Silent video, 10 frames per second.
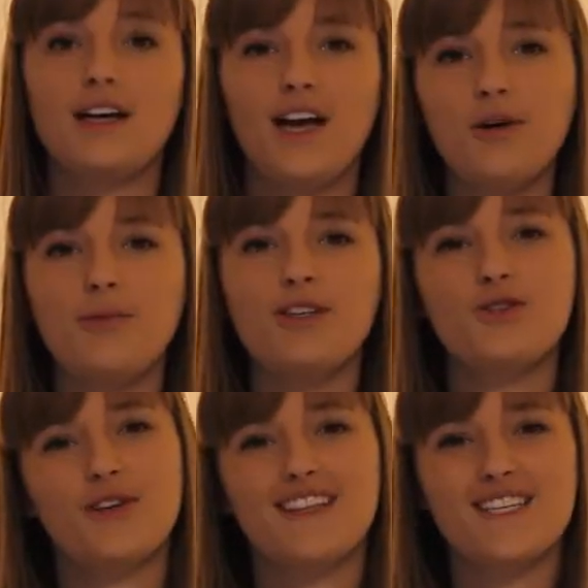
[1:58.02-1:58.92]
I hope you
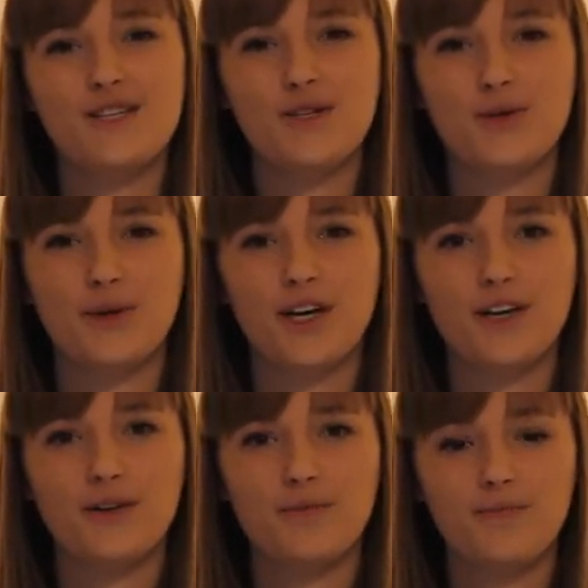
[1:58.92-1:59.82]
enjoyed this
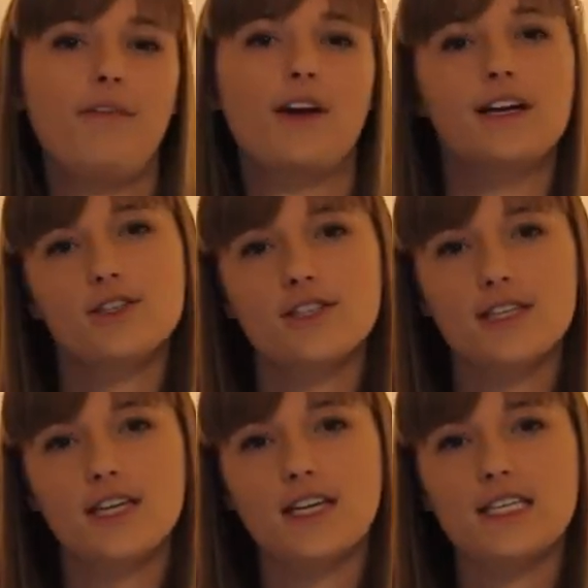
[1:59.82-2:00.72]
tutorial, and if you're
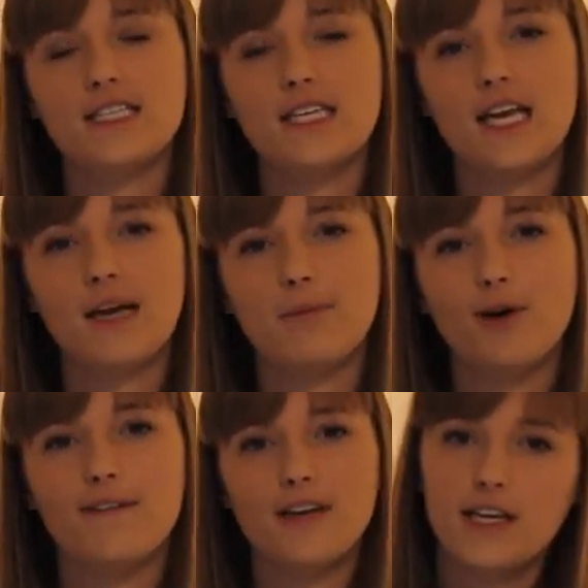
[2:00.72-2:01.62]
interested in seeing
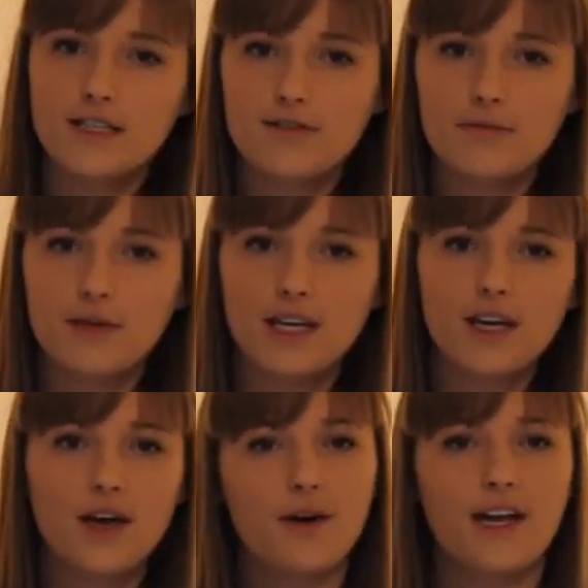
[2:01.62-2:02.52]
more videos from me,
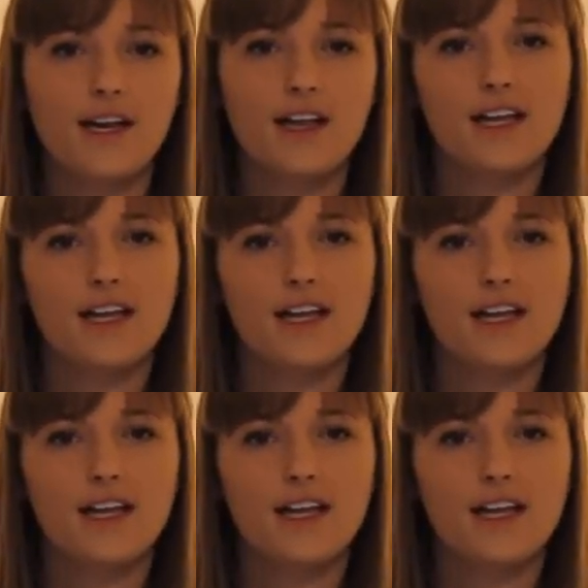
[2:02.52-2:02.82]
go ahead and